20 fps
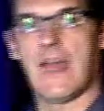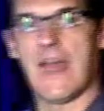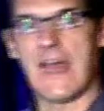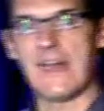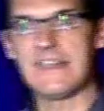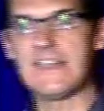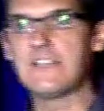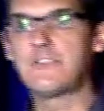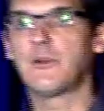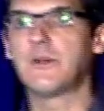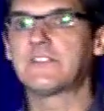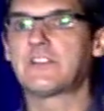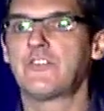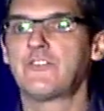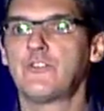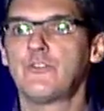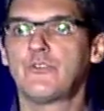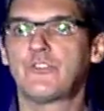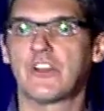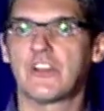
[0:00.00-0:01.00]
I need to
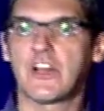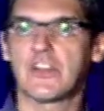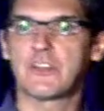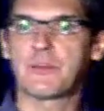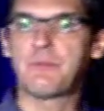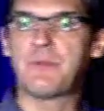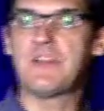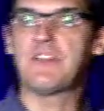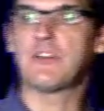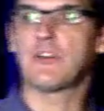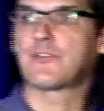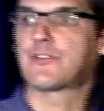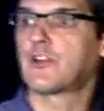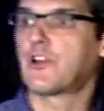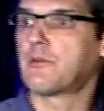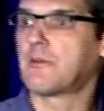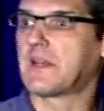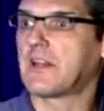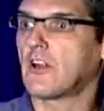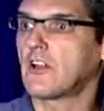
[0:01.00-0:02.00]
introduce another piece of
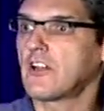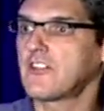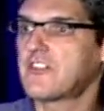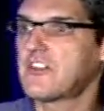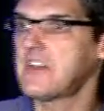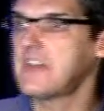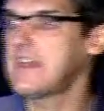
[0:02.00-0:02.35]
terminology